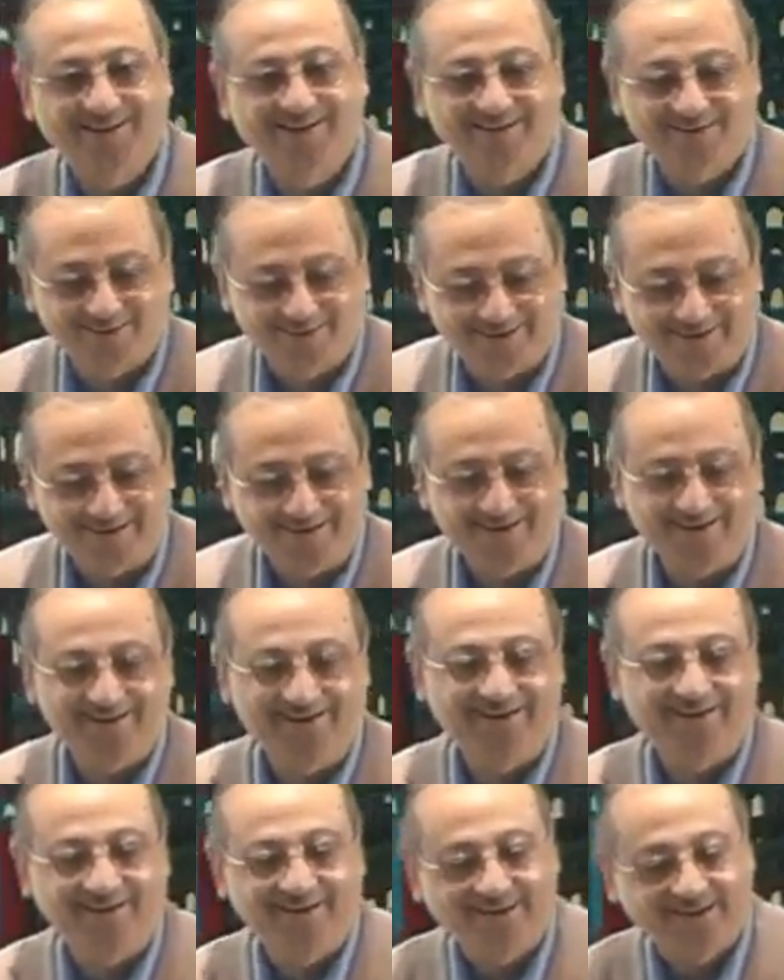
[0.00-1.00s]
Okay?
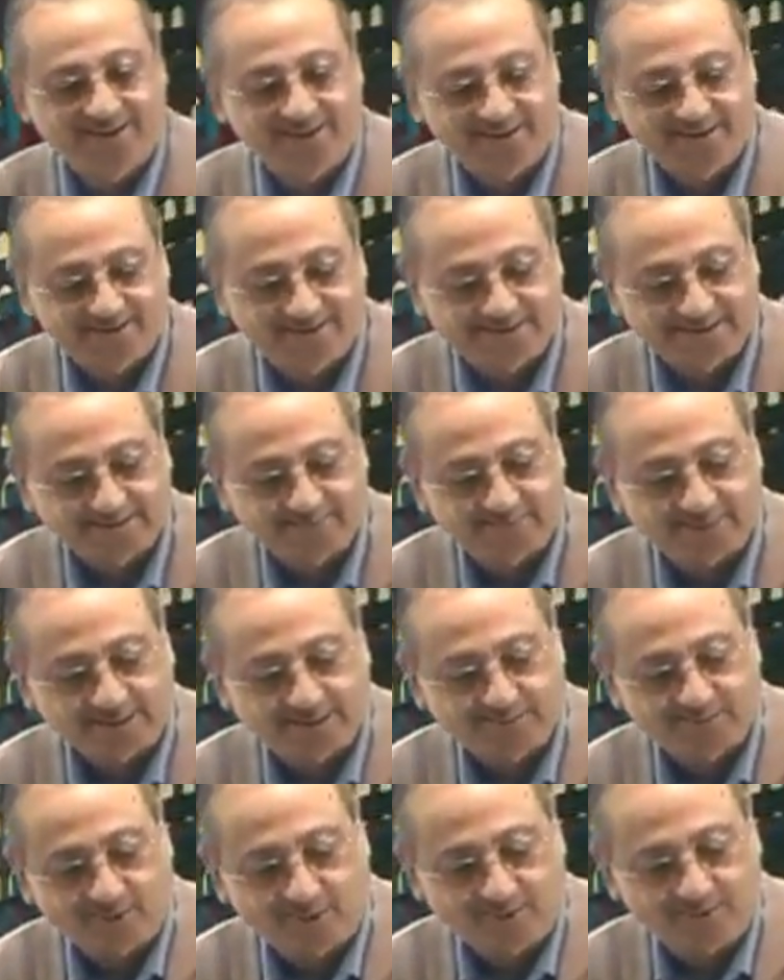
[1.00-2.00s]
Say, Brother
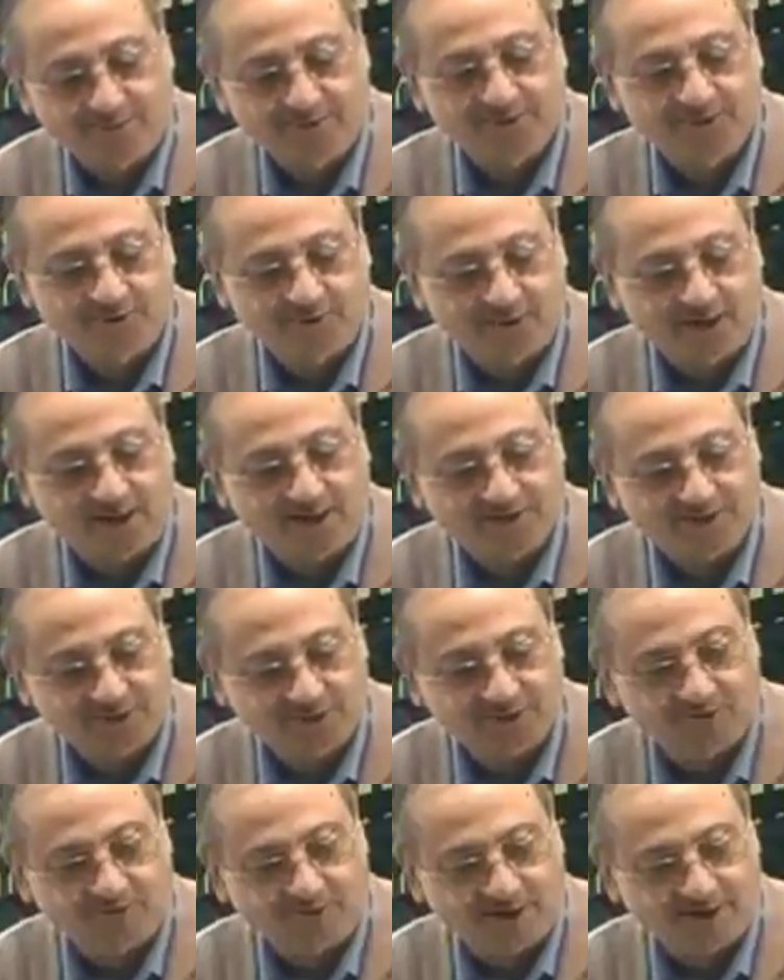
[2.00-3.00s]
Muhammad, you will ask
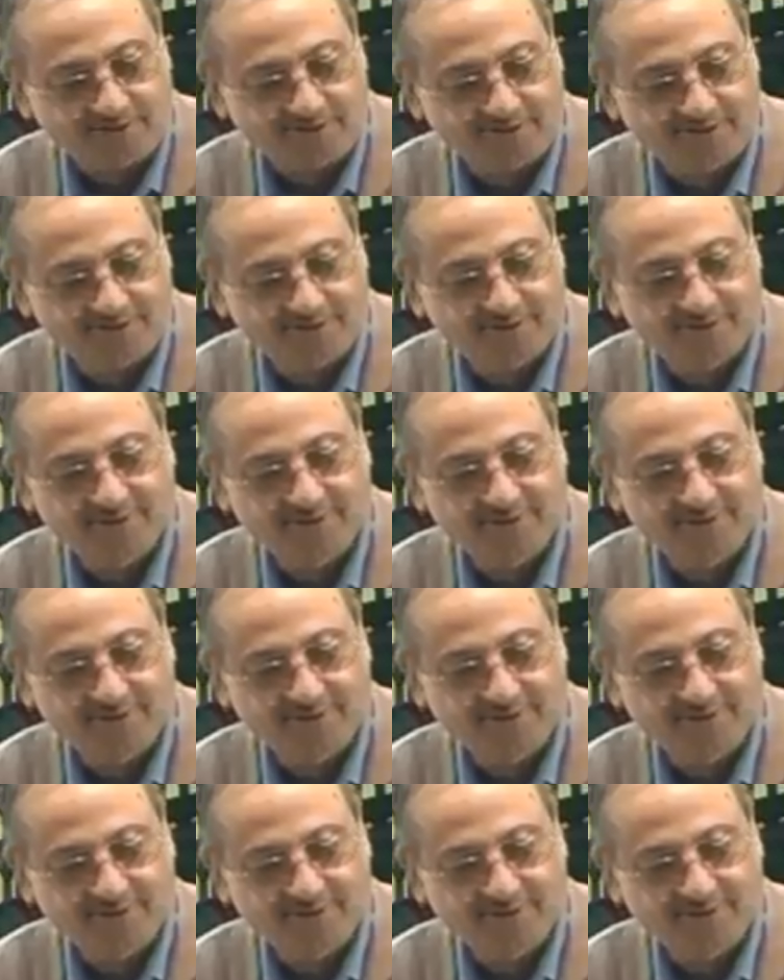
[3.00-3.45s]
your wife.